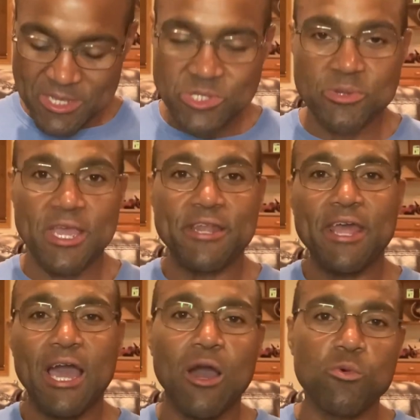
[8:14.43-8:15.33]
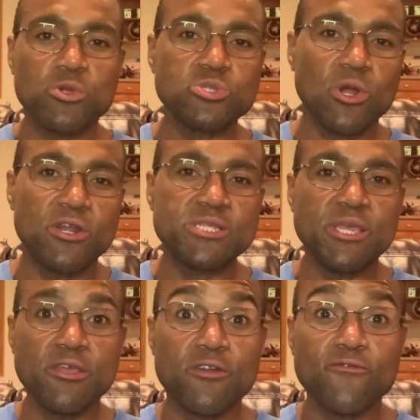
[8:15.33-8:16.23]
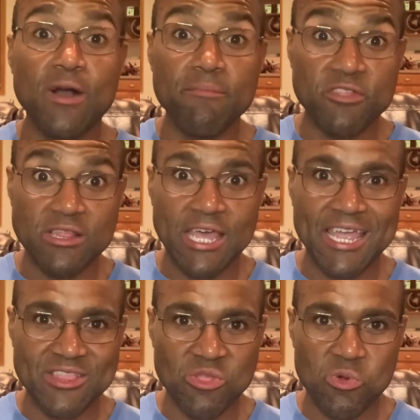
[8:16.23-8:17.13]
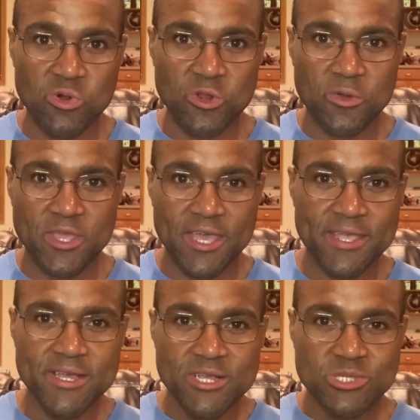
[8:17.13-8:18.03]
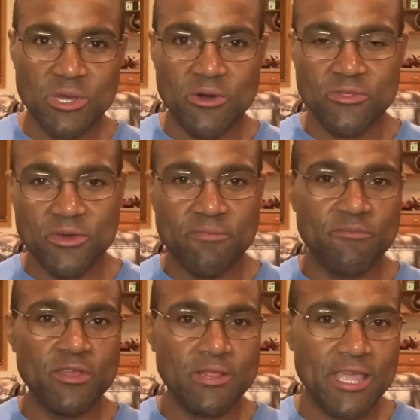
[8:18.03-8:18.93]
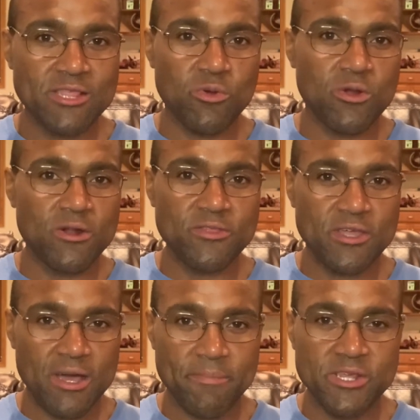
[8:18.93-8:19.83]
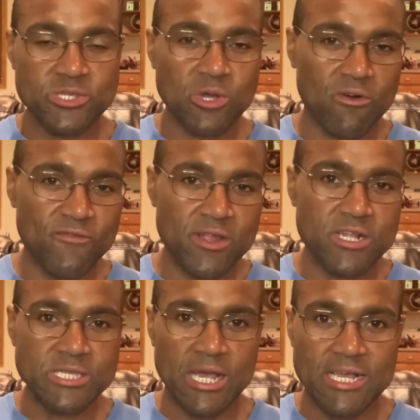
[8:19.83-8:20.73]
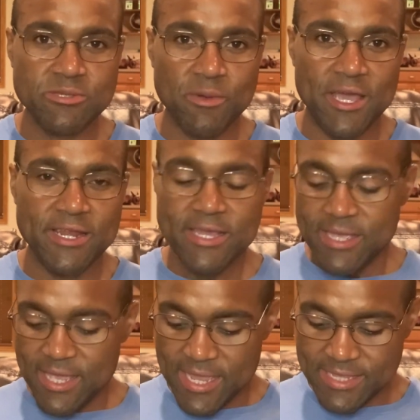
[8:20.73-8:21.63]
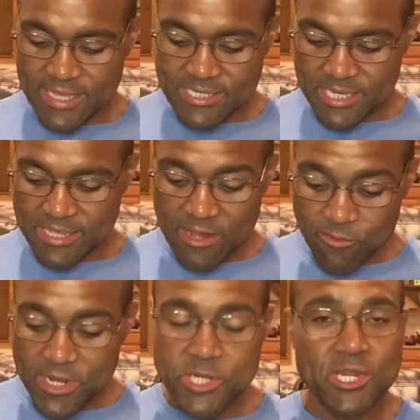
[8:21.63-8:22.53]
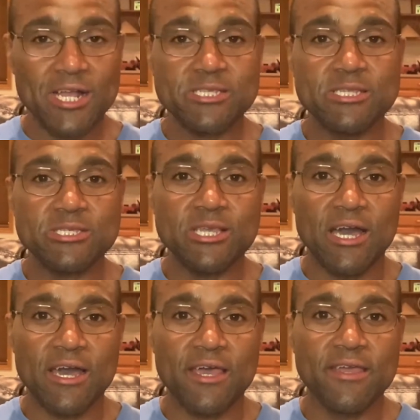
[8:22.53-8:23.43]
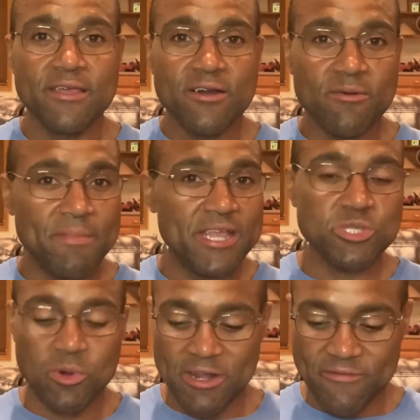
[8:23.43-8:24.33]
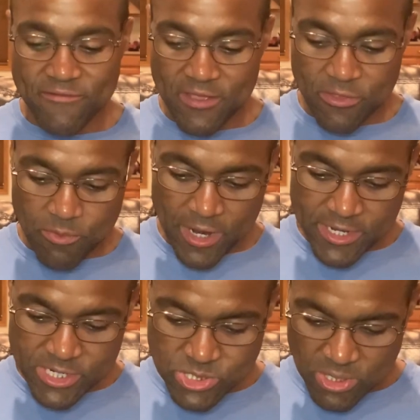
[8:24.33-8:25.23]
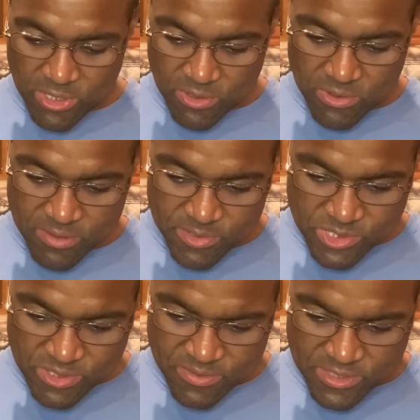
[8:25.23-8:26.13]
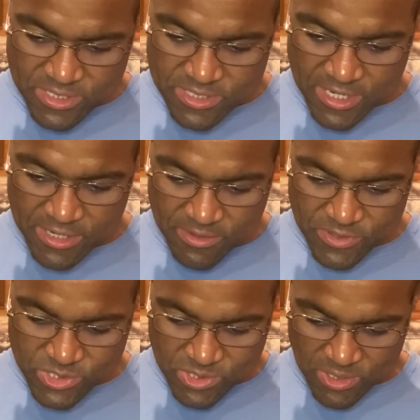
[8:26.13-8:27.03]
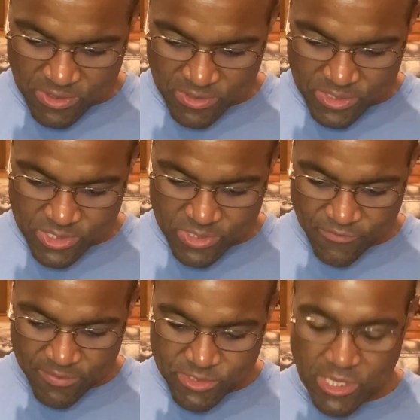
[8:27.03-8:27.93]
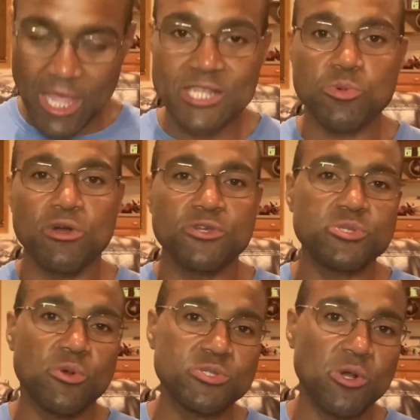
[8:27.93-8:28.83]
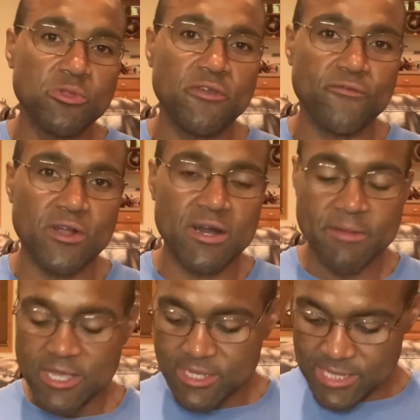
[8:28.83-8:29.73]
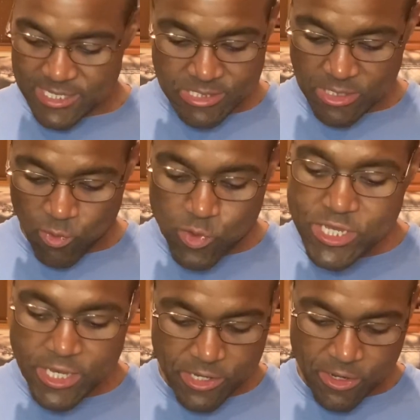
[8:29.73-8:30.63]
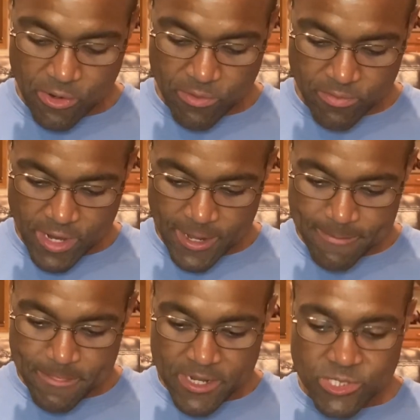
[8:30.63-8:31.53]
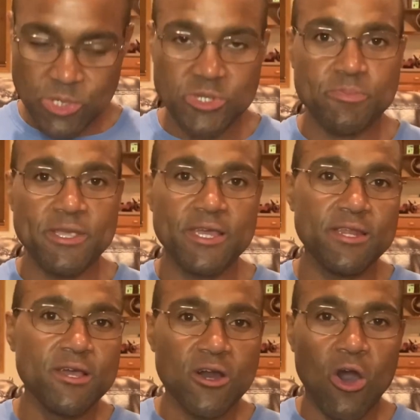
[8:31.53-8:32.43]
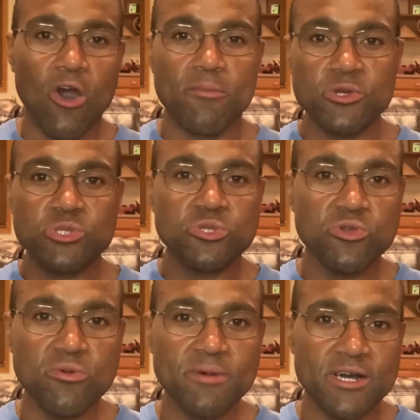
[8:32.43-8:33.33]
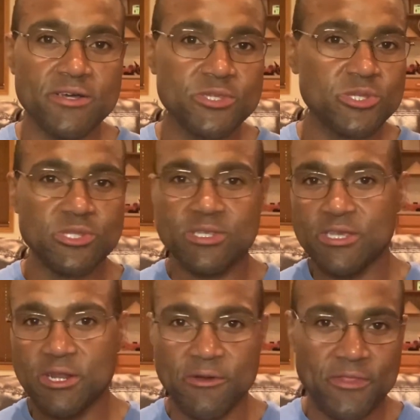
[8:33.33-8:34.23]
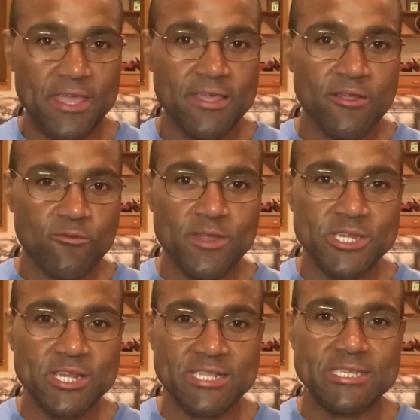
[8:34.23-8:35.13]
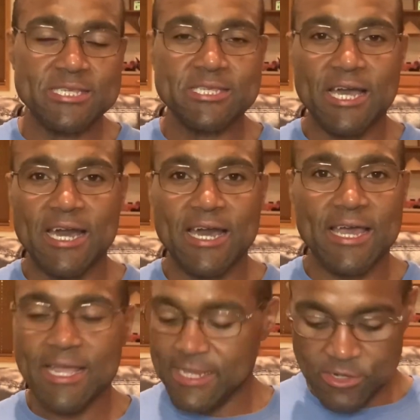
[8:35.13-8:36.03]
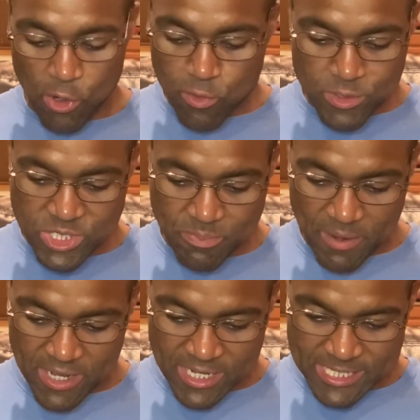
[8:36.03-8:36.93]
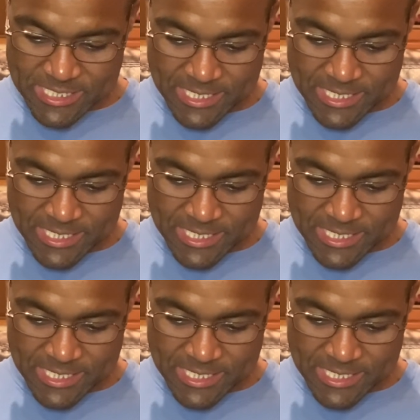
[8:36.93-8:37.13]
So yeah, now we're starting to hear from the landlord, okay? So the landlord, the company is called Veritas, right? And they said they reached out to this guy on May 25th, right? In this article, let me see what the date on this article is. It's from July 12th, so it's only from less than a week ago, right? So it's been almost 2 months, you know, they reached out to this guy, no response.